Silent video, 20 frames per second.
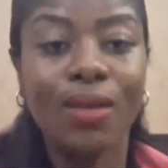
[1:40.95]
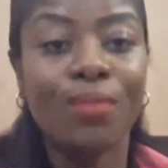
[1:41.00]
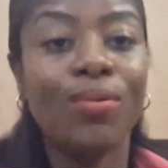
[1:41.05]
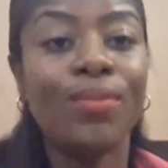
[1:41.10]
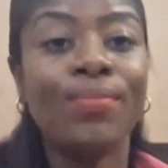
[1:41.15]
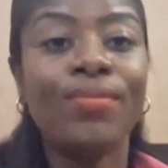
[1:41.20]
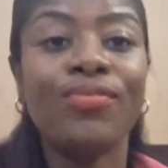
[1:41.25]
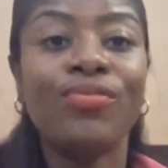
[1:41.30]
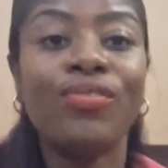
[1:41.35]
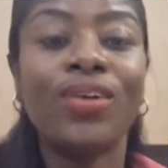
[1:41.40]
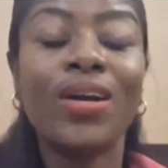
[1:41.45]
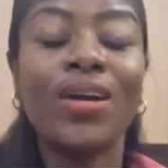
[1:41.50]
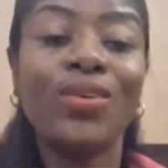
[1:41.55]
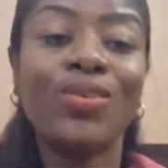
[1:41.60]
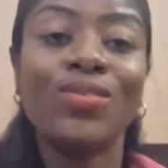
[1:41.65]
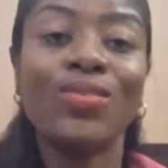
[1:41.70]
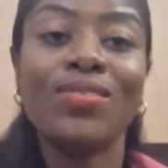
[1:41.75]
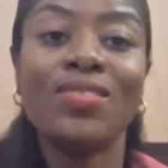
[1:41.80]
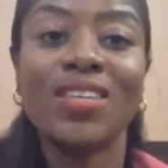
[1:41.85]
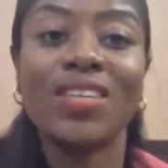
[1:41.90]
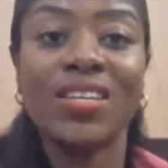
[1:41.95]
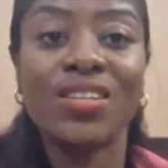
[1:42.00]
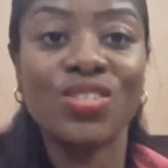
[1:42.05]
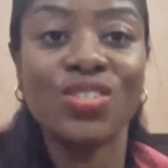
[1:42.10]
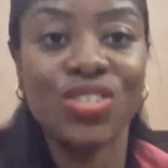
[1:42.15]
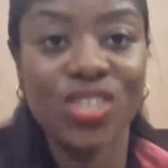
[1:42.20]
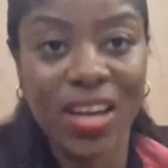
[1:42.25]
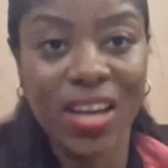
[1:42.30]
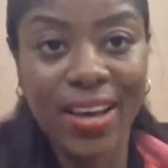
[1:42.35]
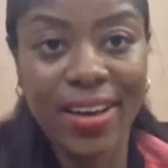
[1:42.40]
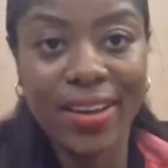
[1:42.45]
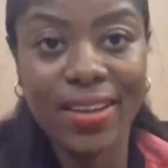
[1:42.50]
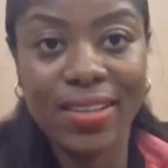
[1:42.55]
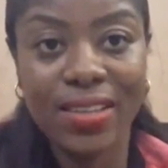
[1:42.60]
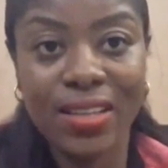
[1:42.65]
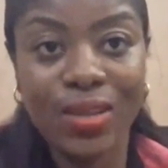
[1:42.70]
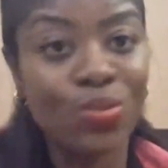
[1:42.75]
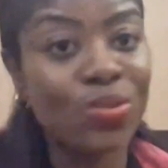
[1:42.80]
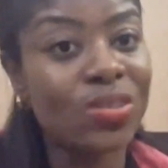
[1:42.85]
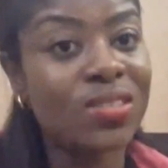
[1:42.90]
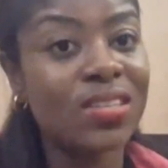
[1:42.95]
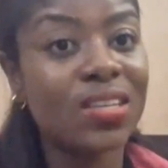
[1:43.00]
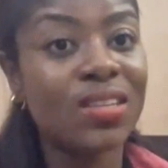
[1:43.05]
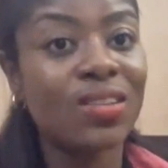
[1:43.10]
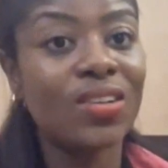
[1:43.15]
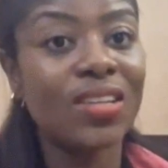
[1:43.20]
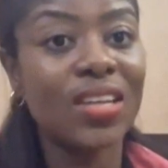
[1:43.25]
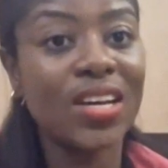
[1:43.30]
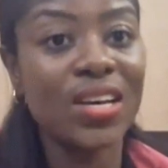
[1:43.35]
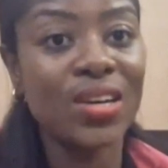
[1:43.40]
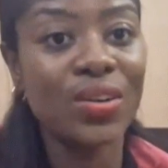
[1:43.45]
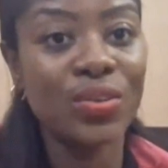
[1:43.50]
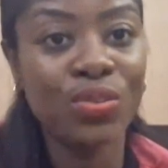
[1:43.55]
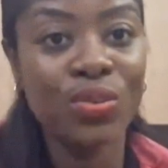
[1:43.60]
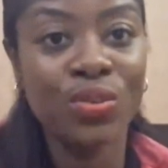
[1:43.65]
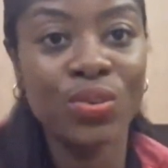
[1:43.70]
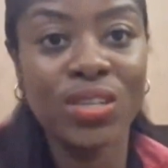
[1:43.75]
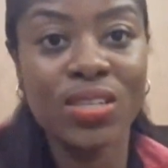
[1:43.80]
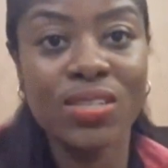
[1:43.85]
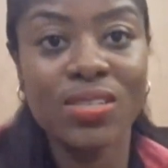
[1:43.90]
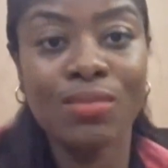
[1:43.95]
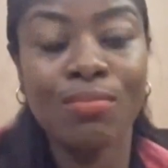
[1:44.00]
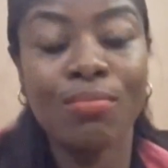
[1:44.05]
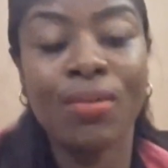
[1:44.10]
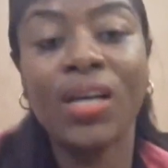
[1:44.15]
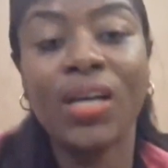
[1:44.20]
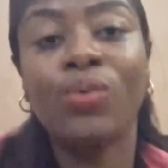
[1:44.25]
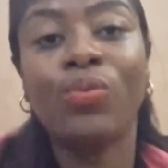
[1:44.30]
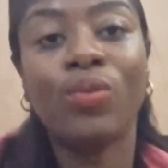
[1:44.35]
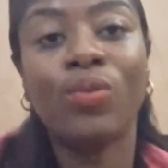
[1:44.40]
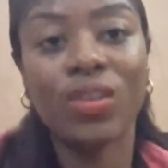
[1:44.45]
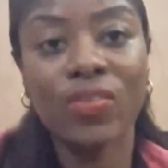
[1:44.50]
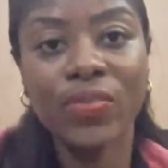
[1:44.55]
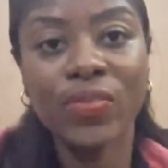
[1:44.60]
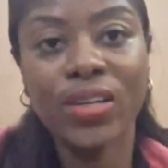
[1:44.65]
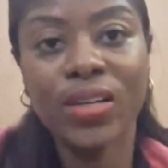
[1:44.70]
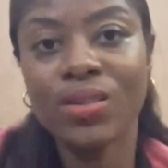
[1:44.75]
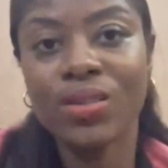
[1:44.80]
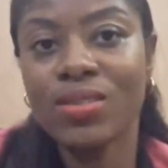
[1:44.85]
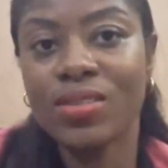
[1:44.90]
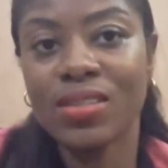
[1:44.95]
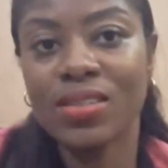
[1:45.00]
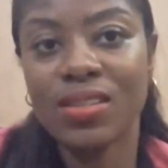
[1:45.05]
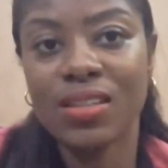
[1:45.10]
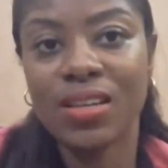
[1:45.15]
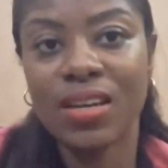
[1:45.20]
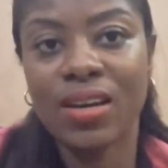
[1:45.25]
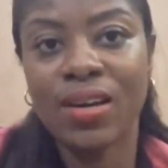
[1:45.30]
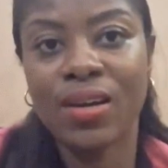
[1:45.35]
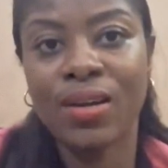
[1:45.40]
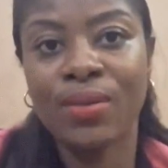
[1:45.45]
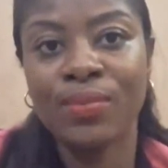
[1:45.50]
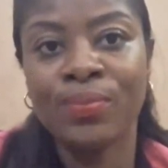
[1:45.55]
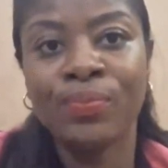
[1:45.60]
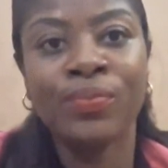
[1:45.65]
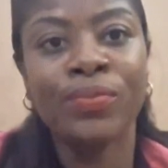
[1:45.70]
But before I could say Jack, there was another increase by 1,000 naira.